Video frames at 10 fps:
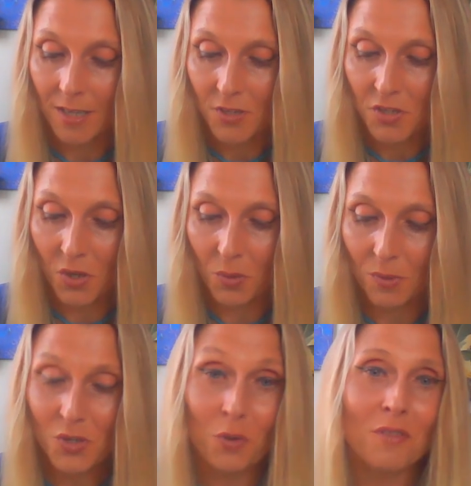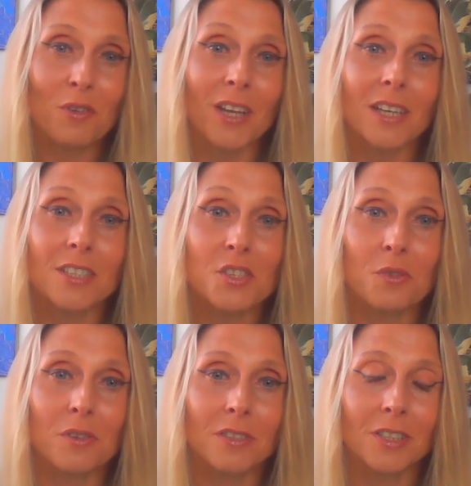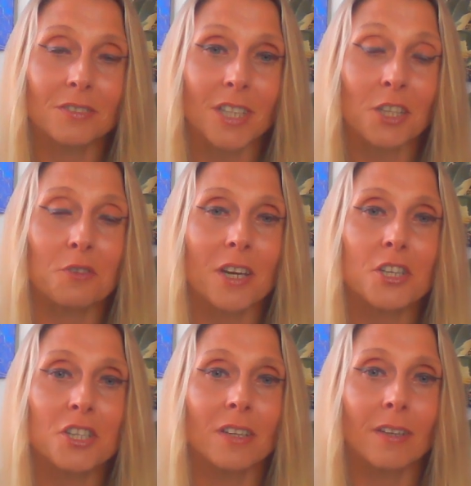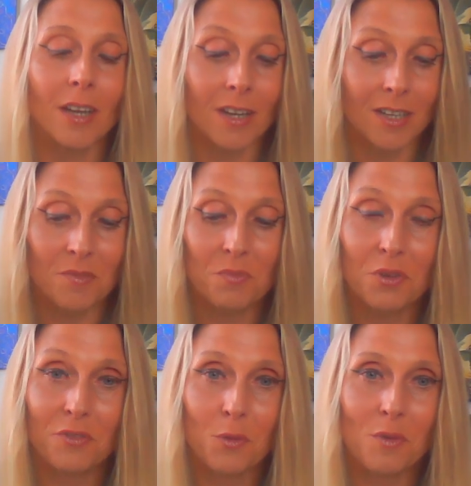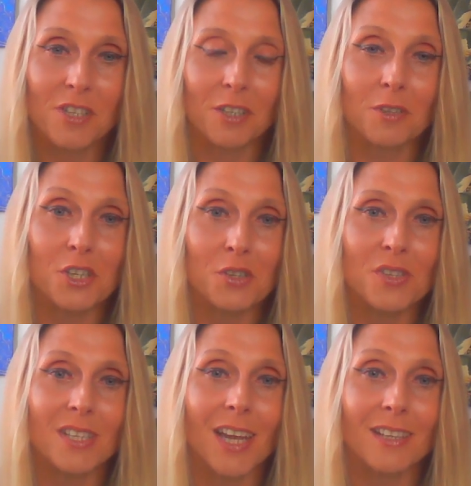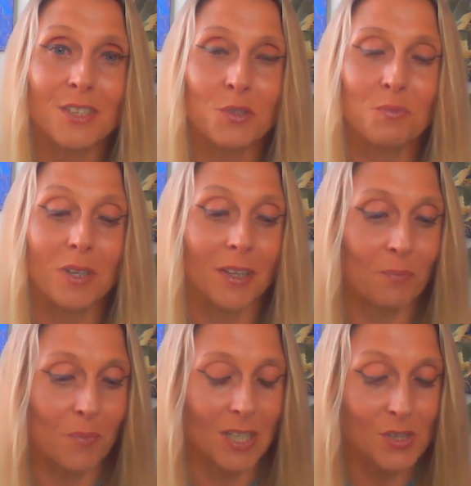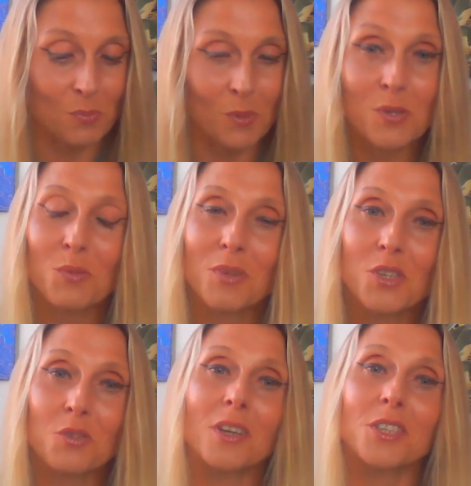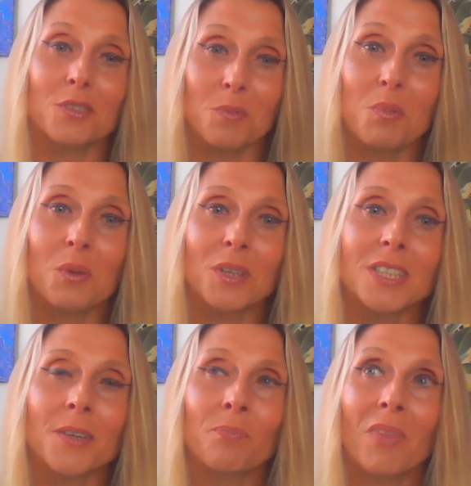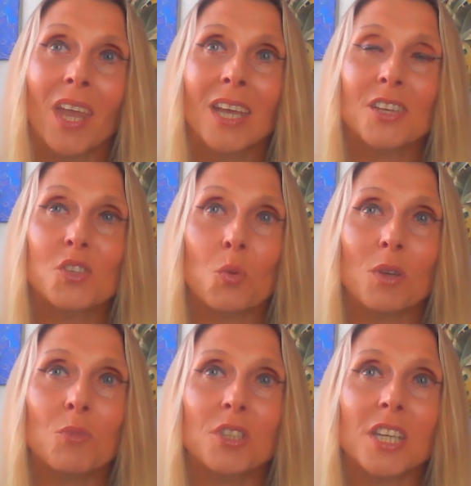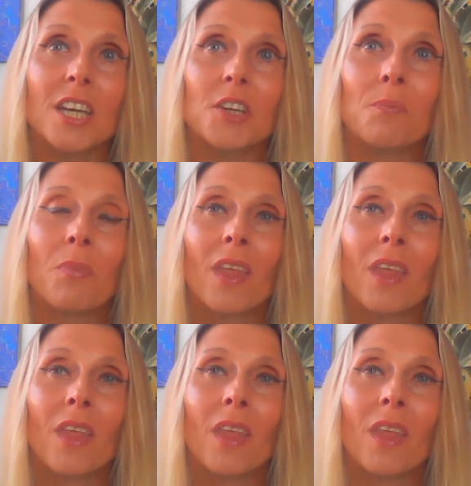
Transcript: So sorry for that digression. I am perfect with digressions. It has to be, but it's supposed to be straight to the point. So one more time,